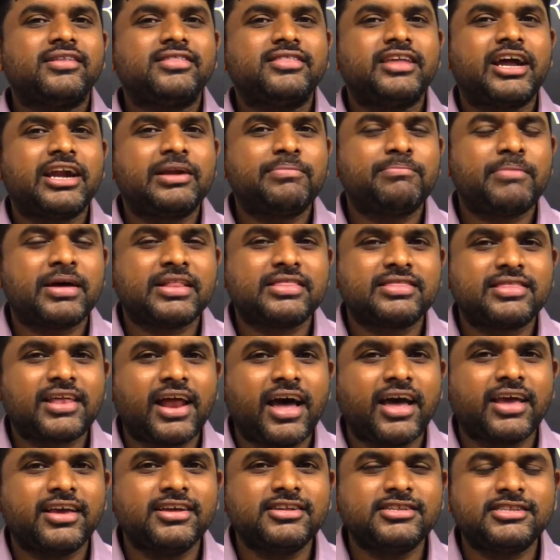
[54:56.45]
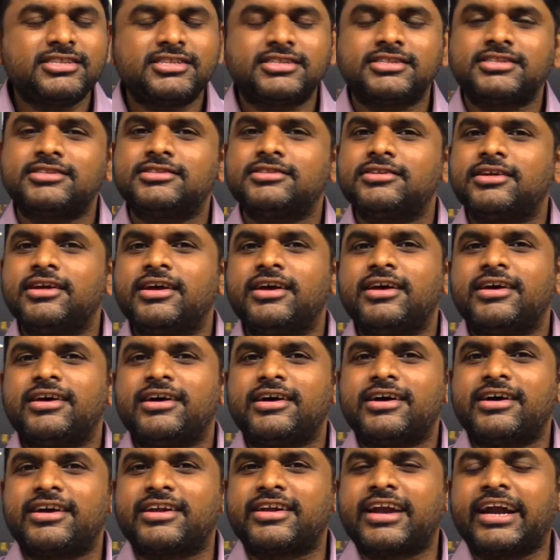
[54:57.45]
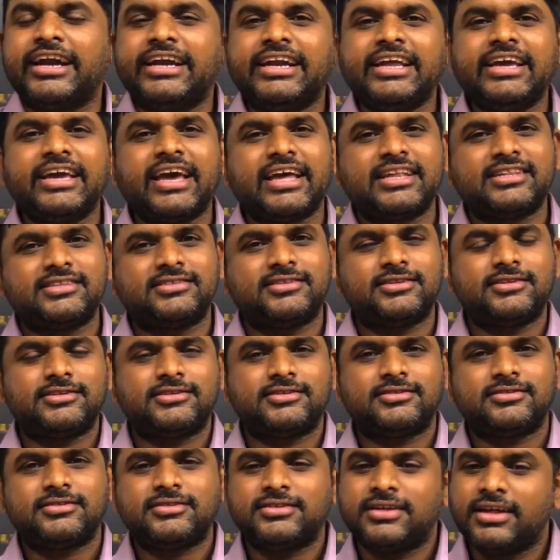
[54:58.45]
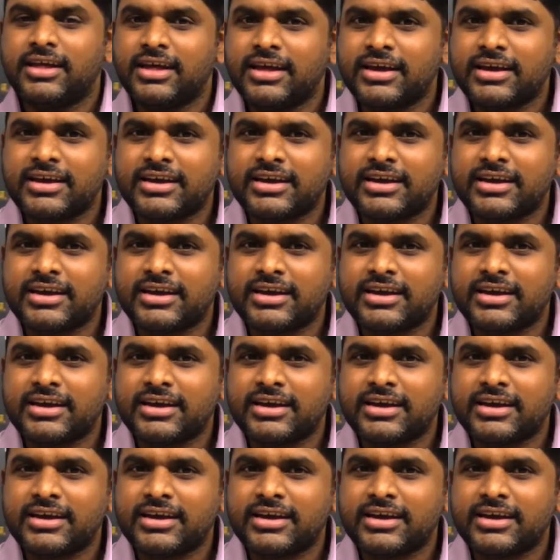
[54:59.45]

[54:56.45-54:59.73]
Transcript: That mantra is writing answers,